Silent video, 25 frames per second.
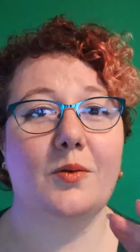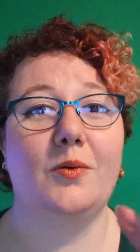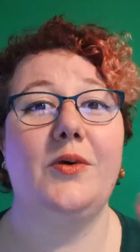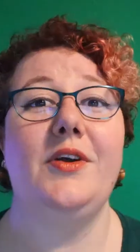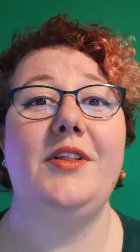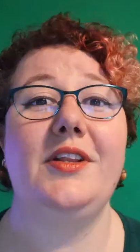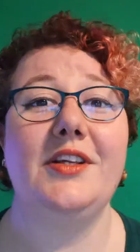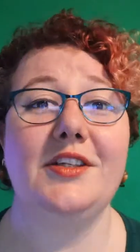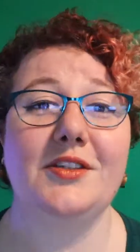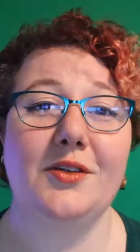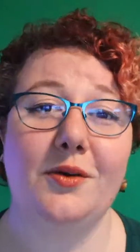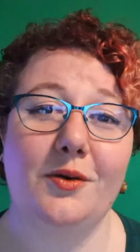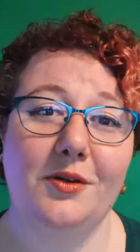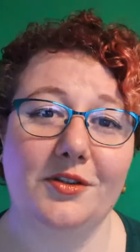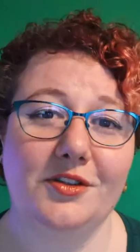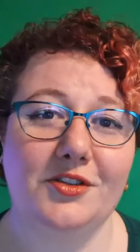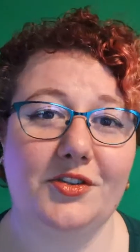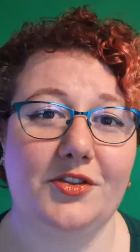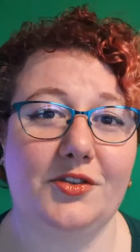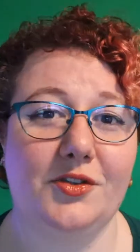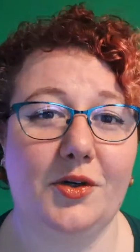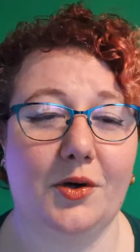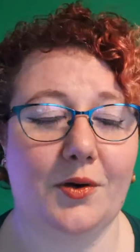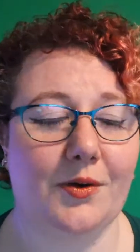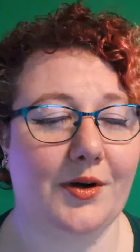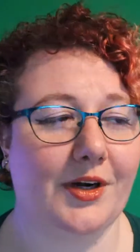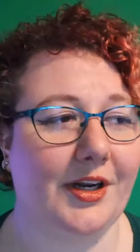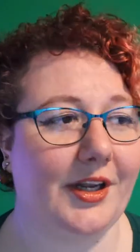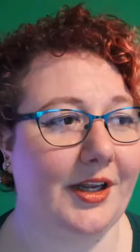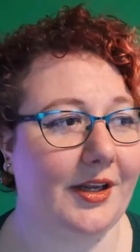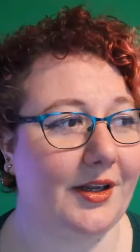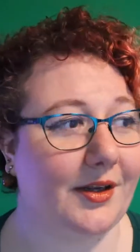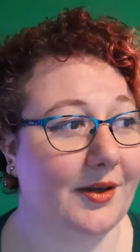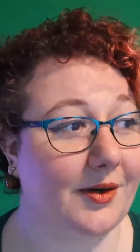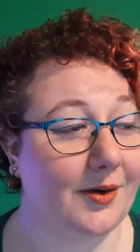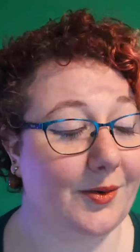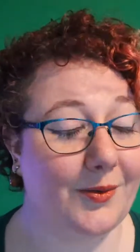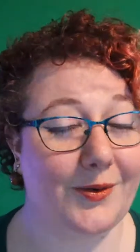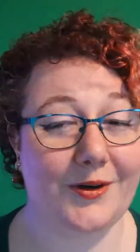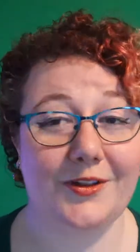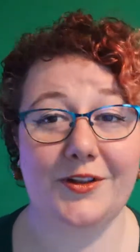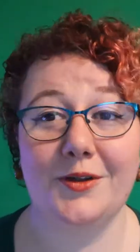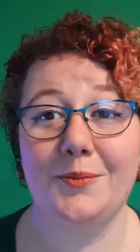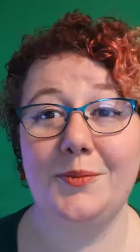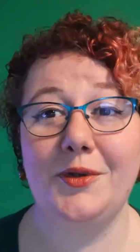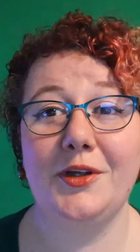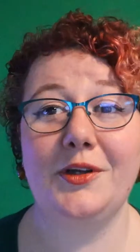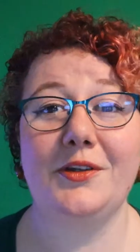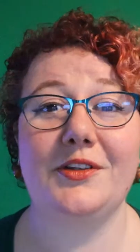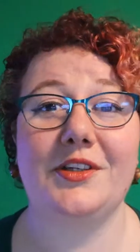With this whole story,
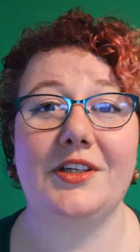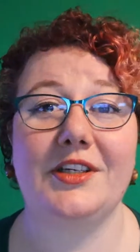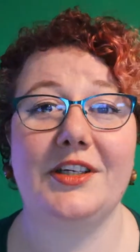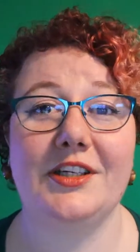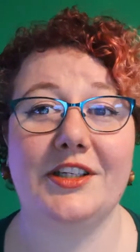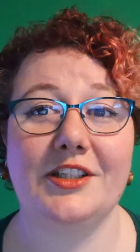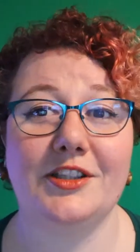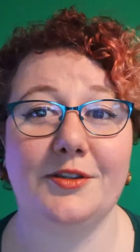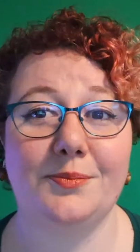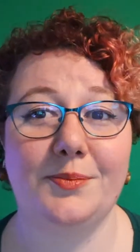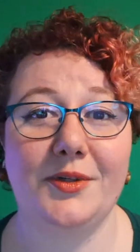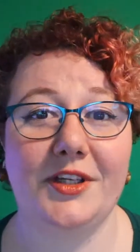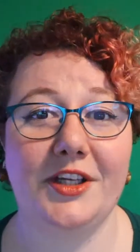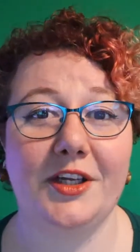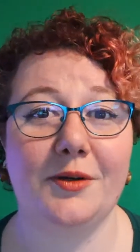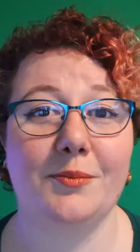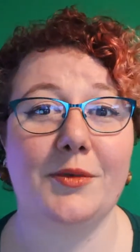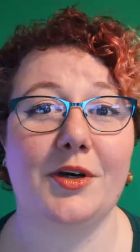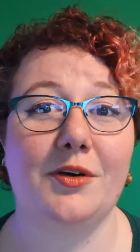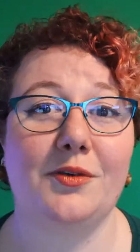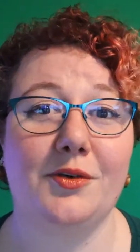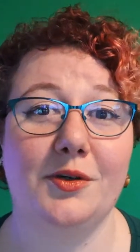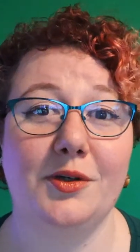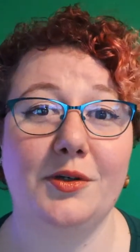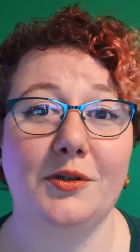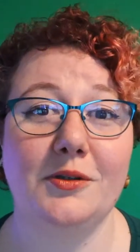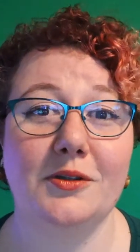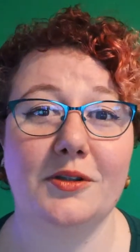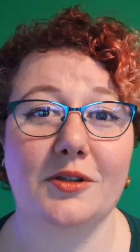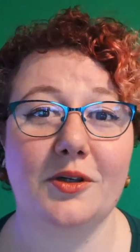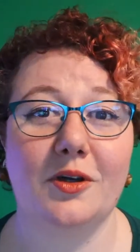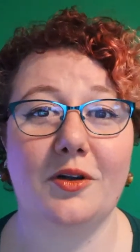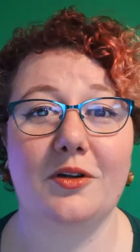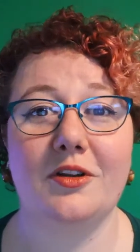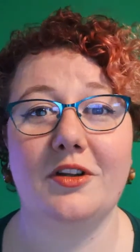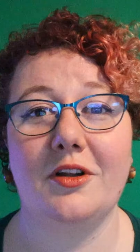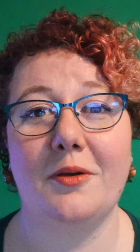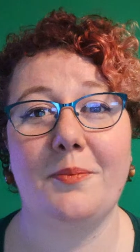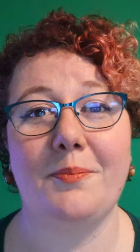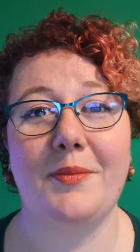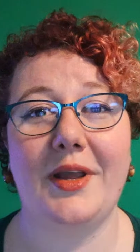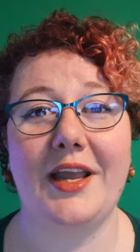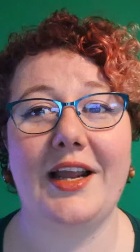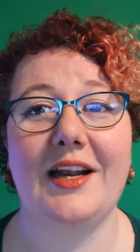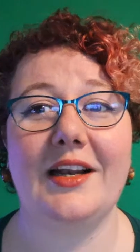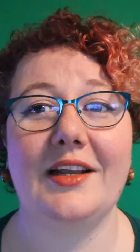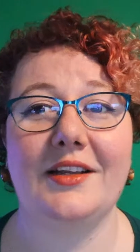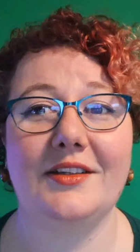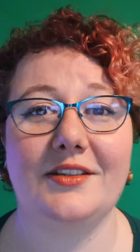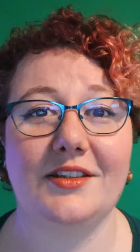with the mutineers being marooned on the
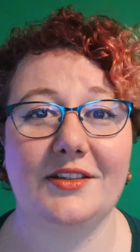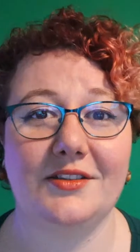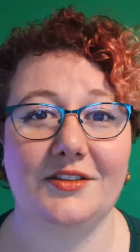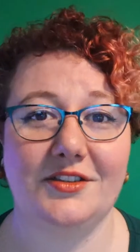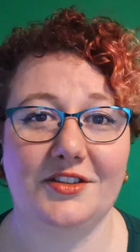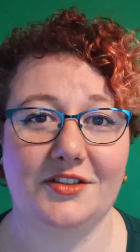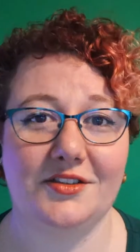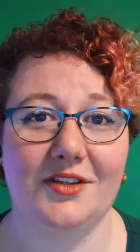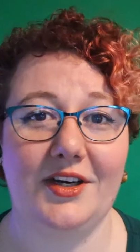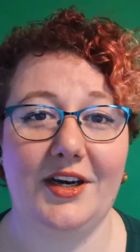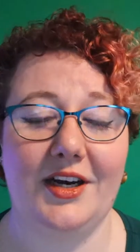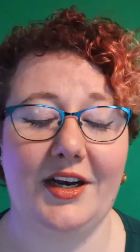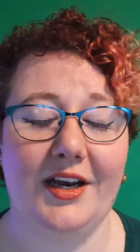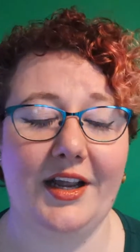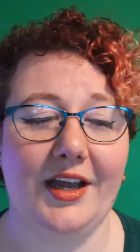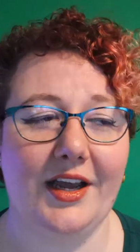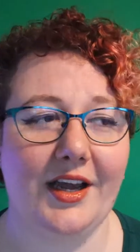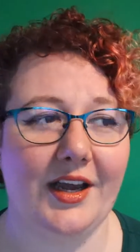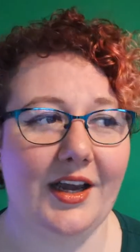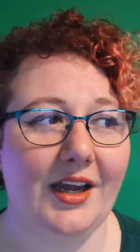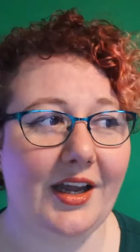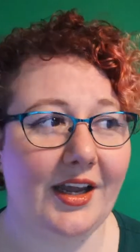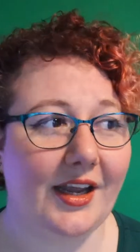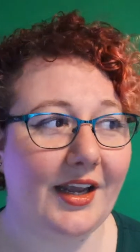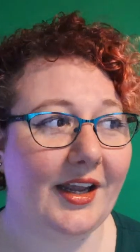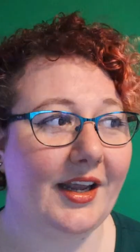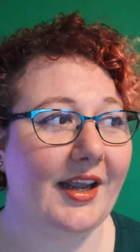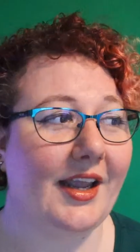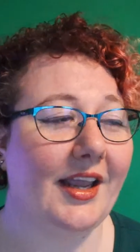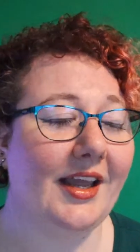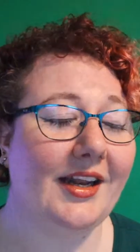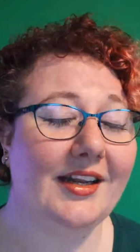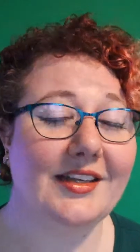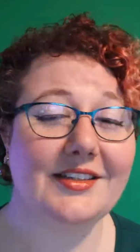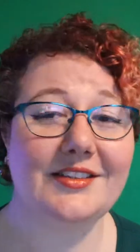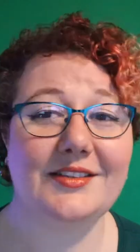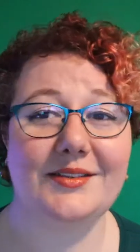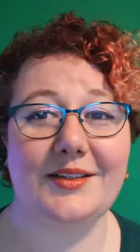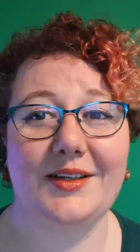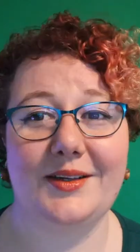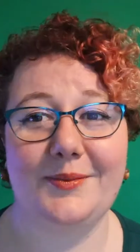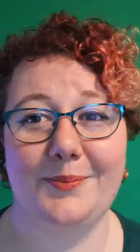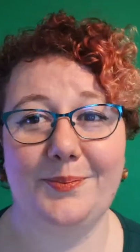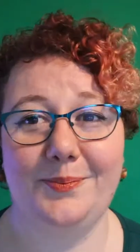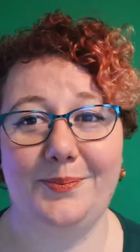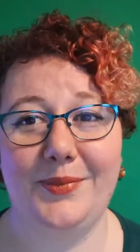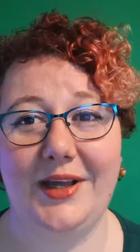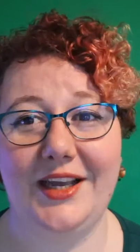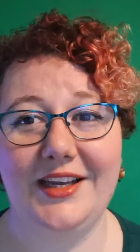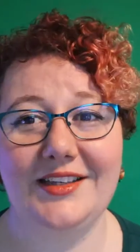mainland Australia, it is
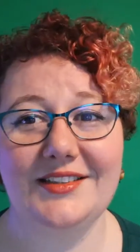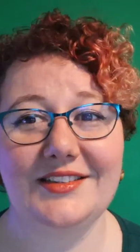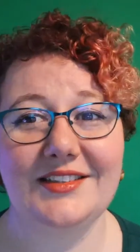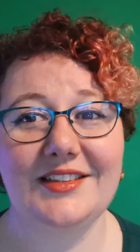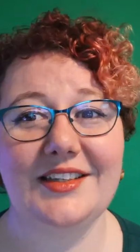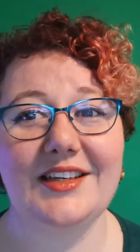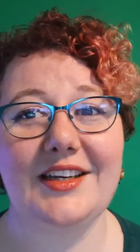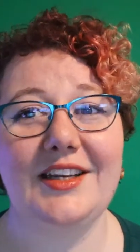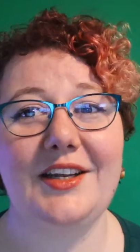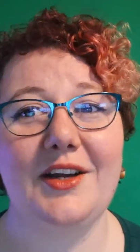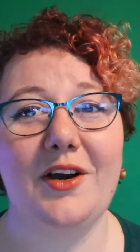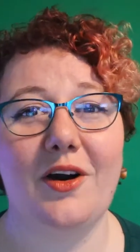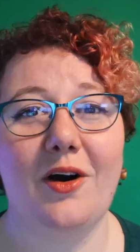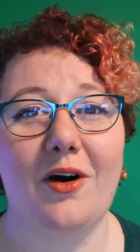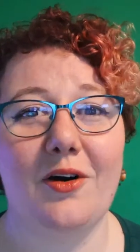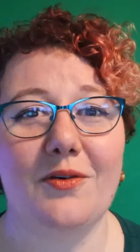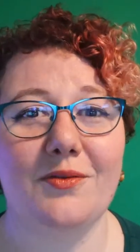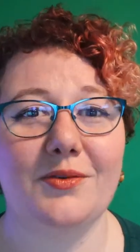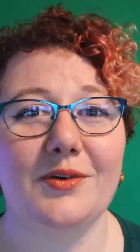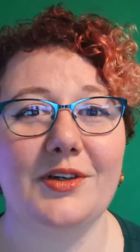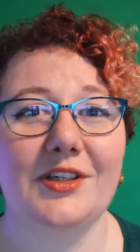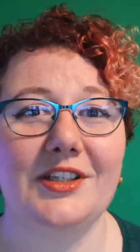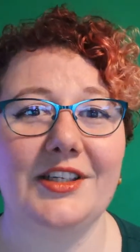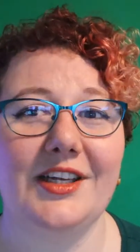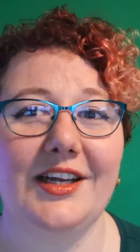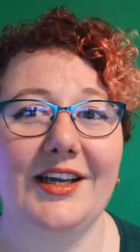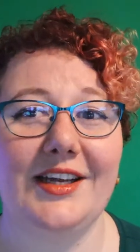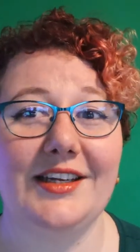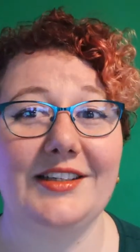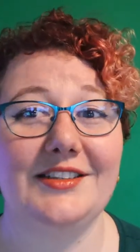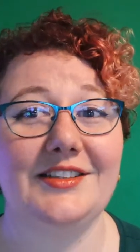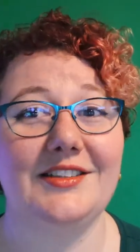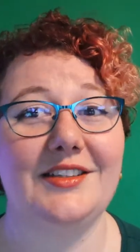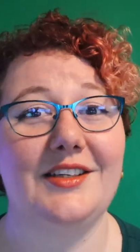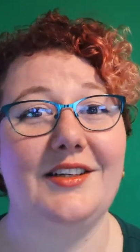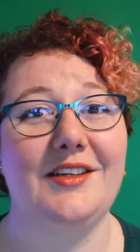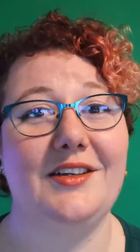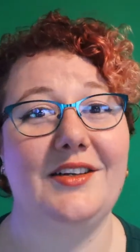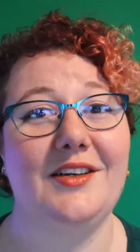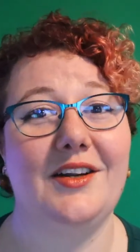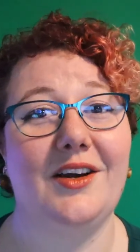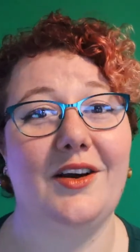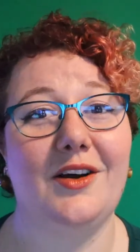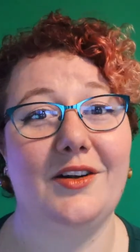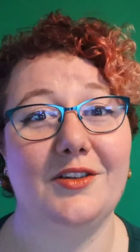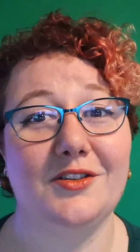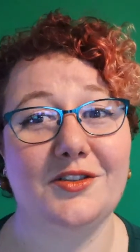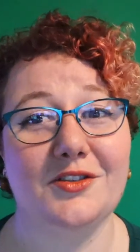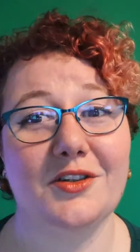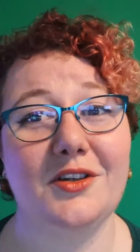basically offered as an
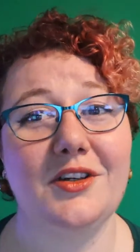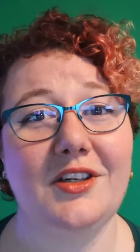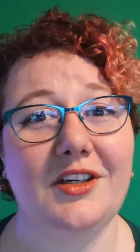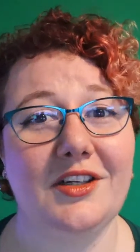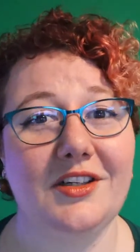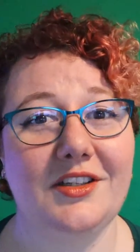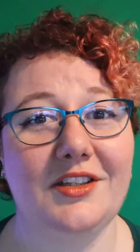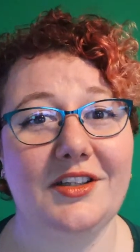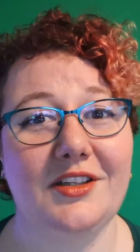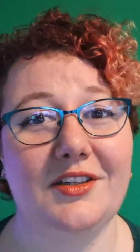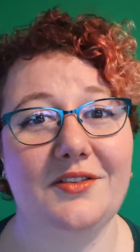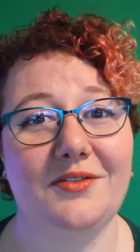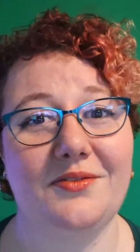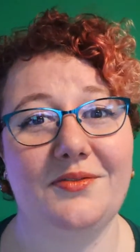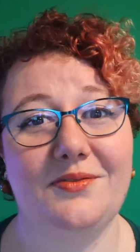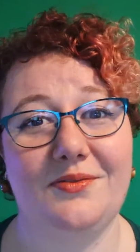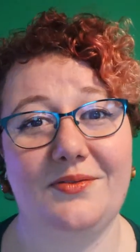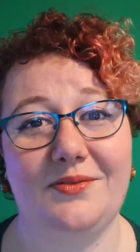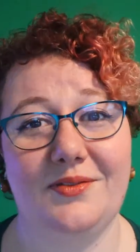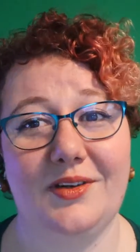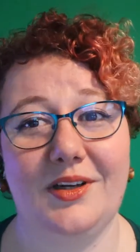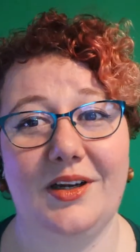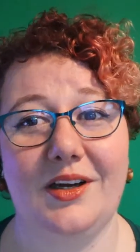alternative